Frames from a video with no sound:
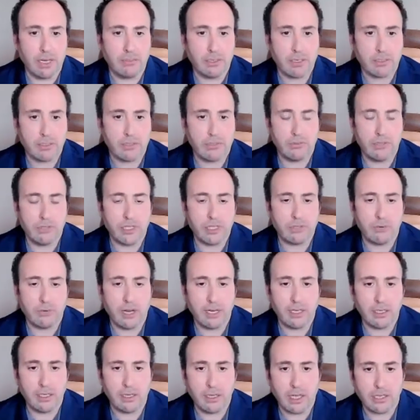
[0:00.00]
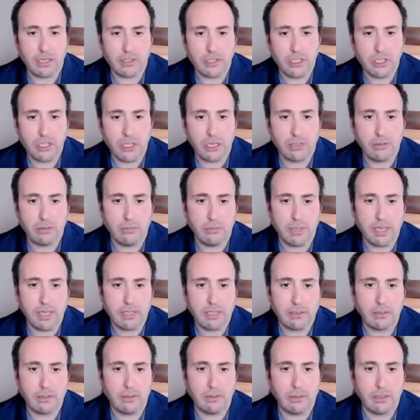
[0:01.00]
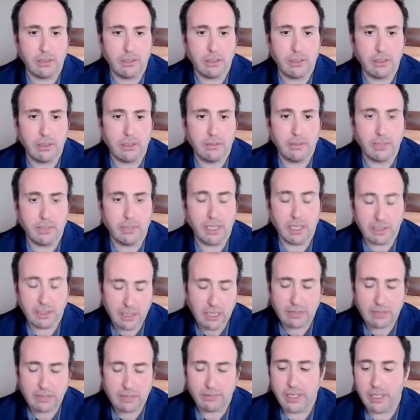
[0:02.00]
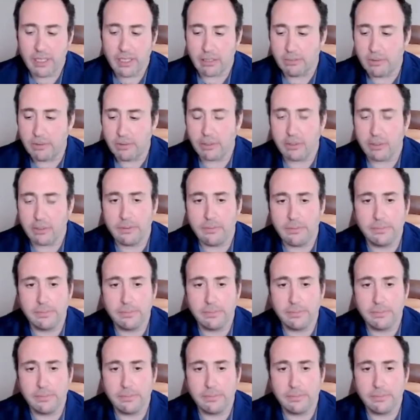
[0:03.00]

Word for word: Because you're just writing larger check to Blackstone. But that's, that's a very good point.